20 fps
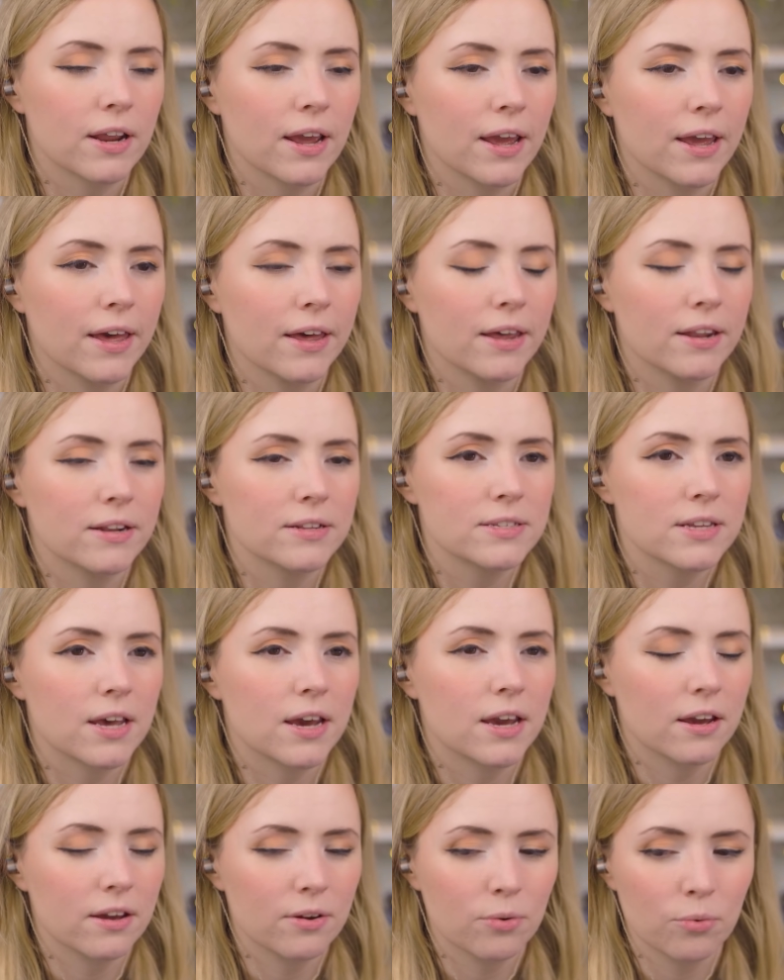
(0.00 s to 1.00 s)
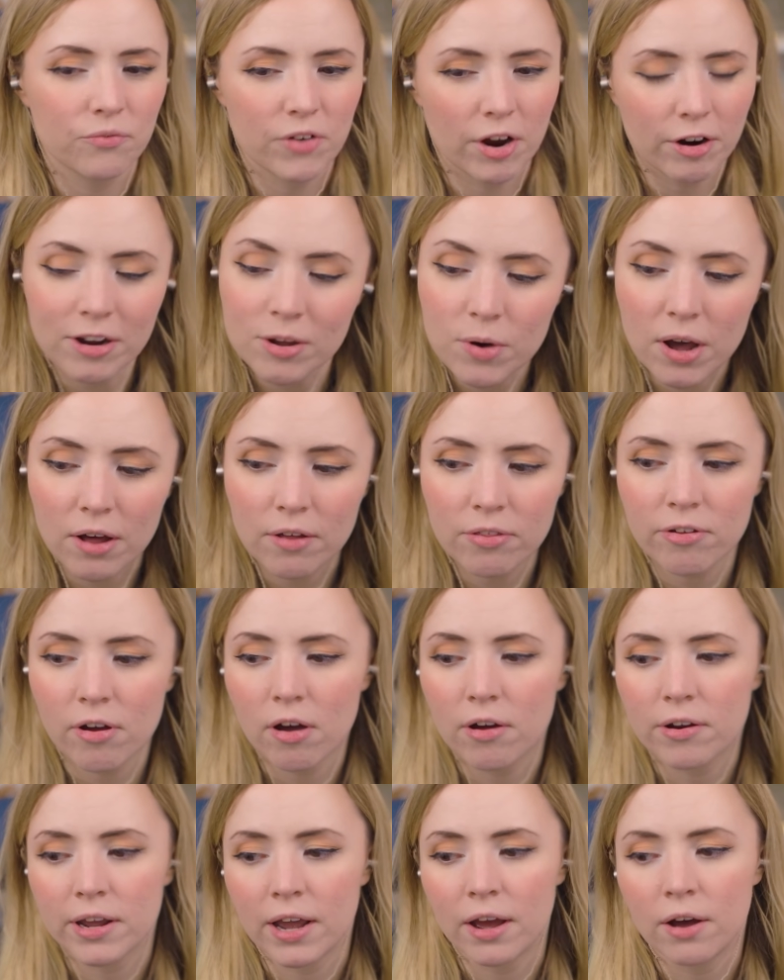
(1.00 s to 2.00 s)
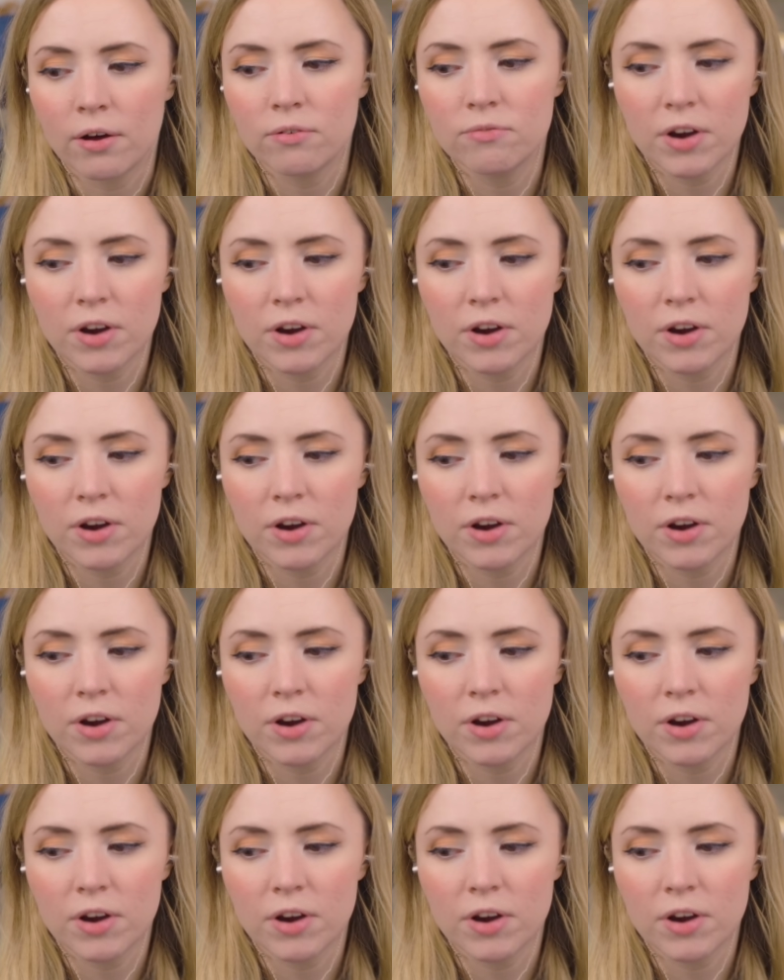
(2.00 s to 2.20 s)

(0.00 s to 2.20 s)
and it's like very well thought out,